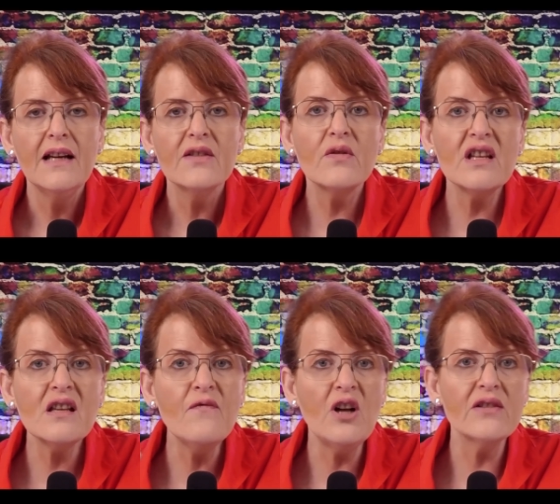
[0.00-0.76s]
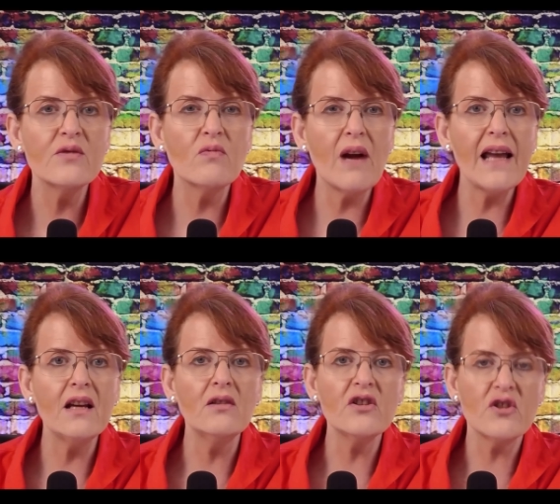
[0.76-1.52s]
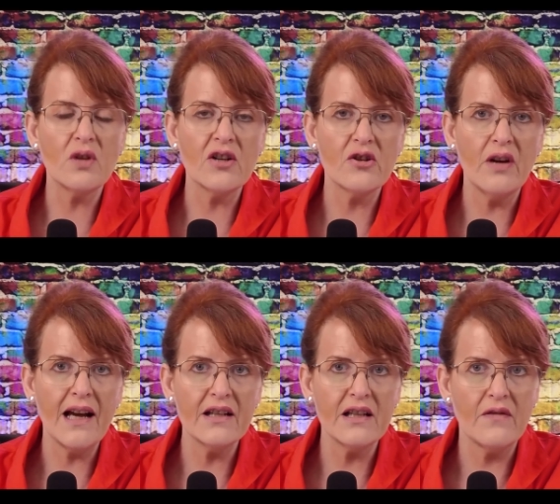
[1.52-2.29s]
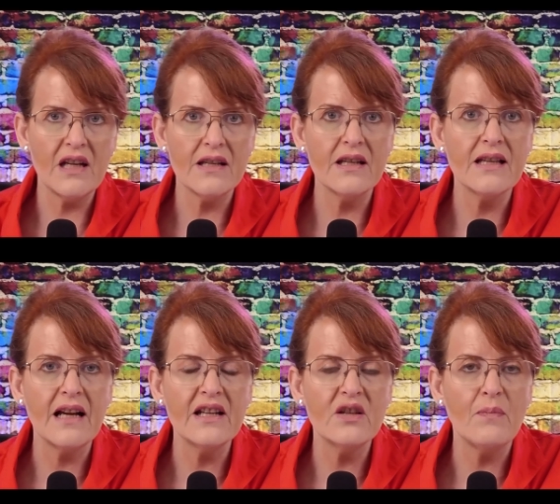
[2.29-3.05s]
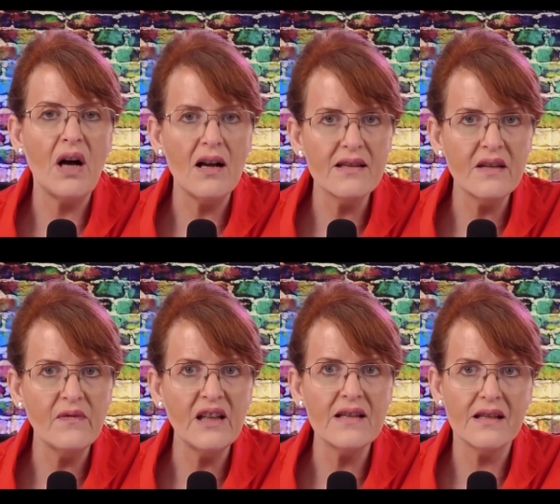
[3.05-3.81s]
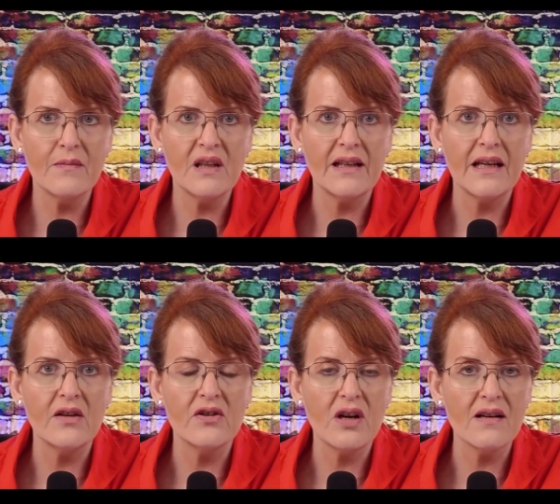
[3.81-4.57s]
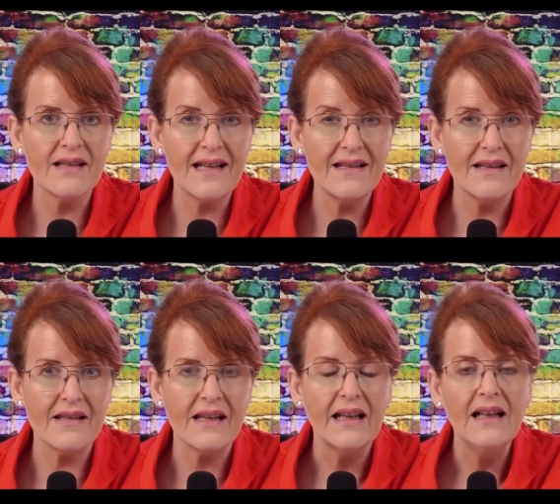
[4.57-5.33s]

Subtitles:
So this involves regular structured activities designed to positively stimulate your dog's senses